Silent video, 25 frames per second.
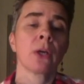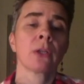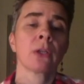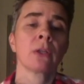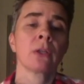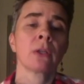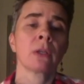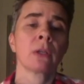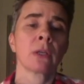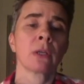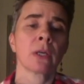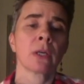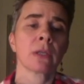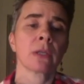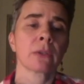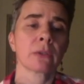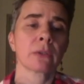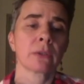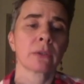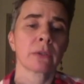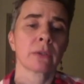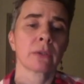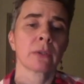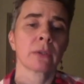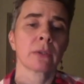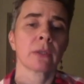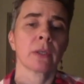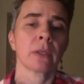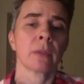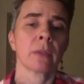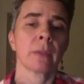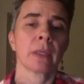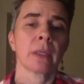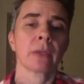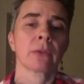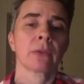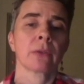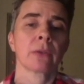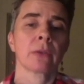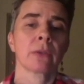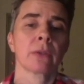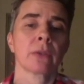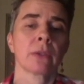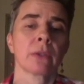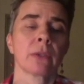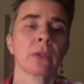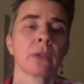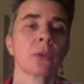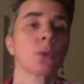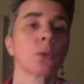a lot about
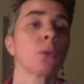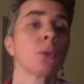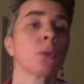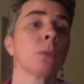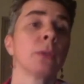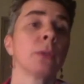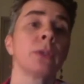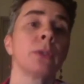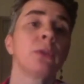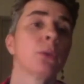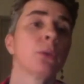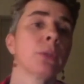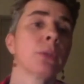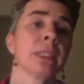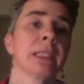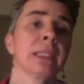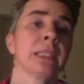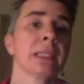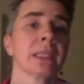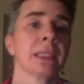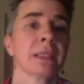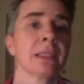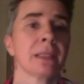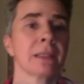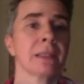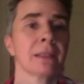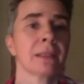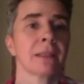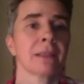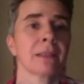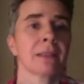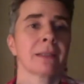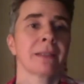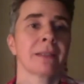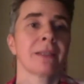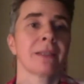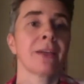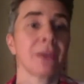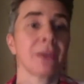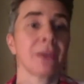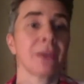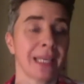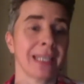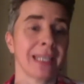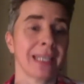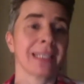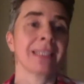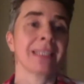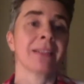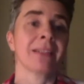human unity
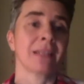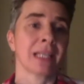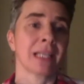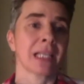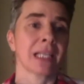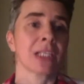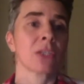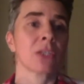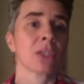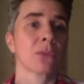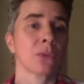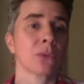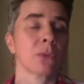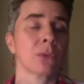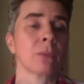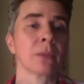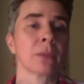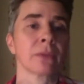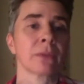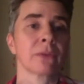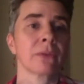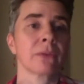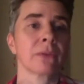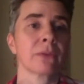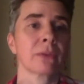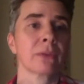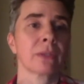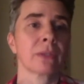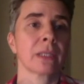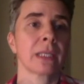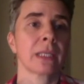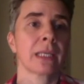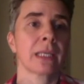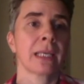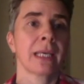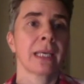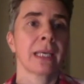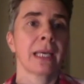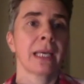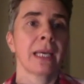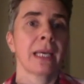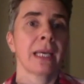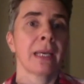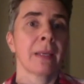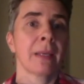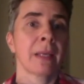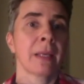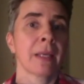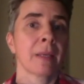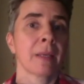again in the last few months.
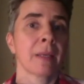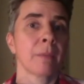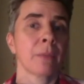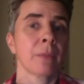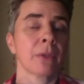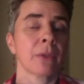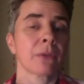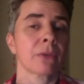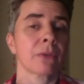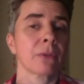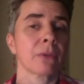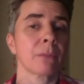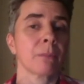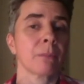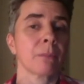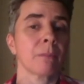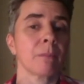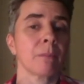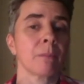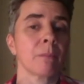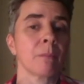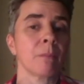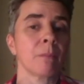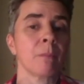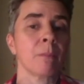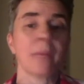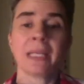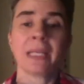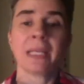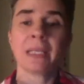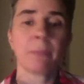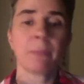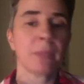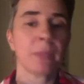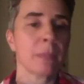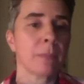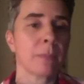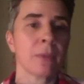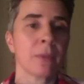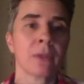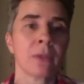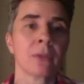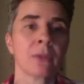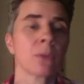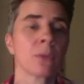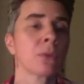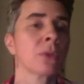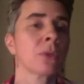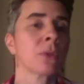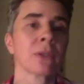But many people
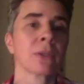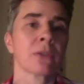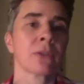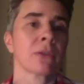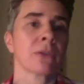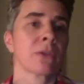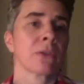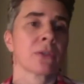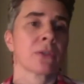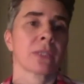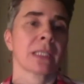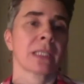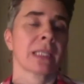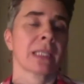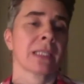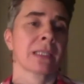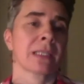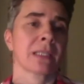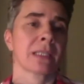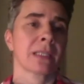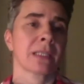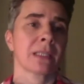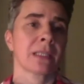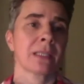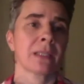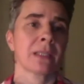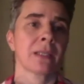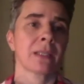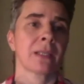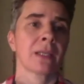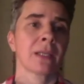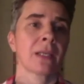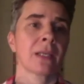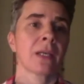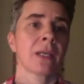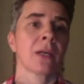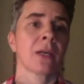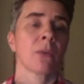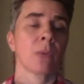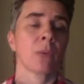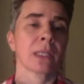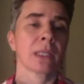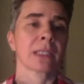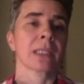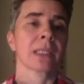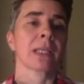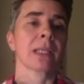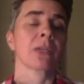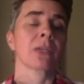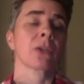do not understand
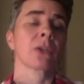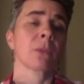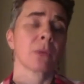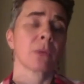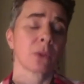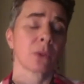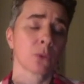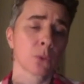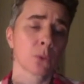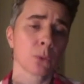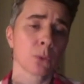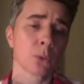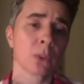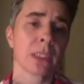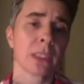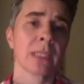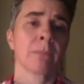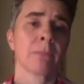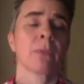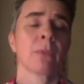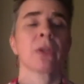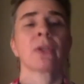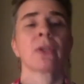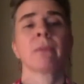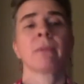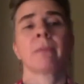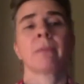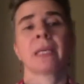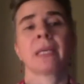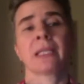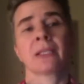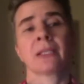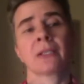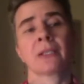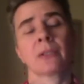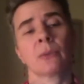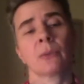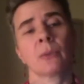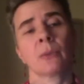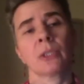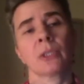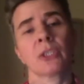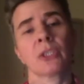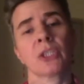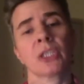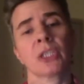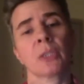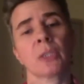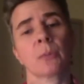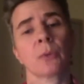what truly Mother meant when
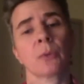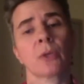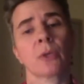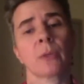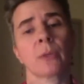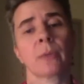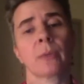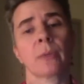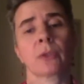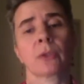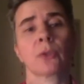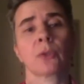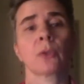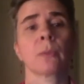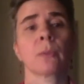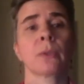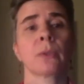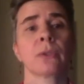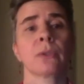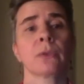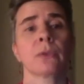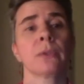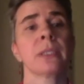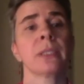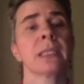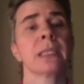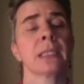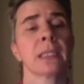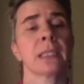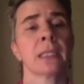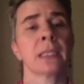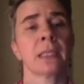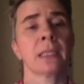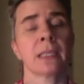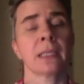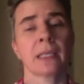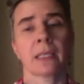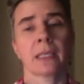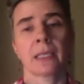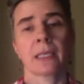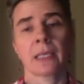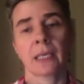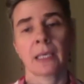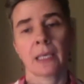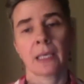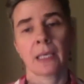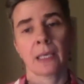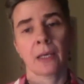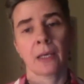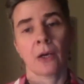she spoke about human unity
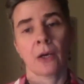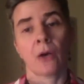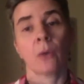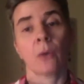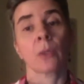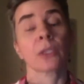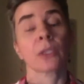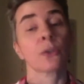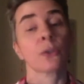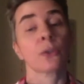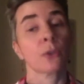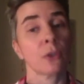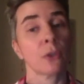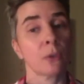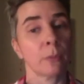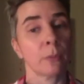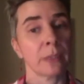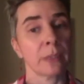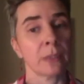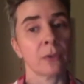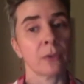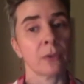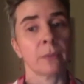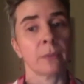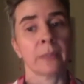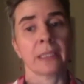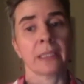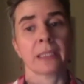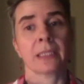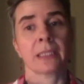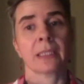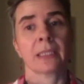or what Sri Aurobindo meant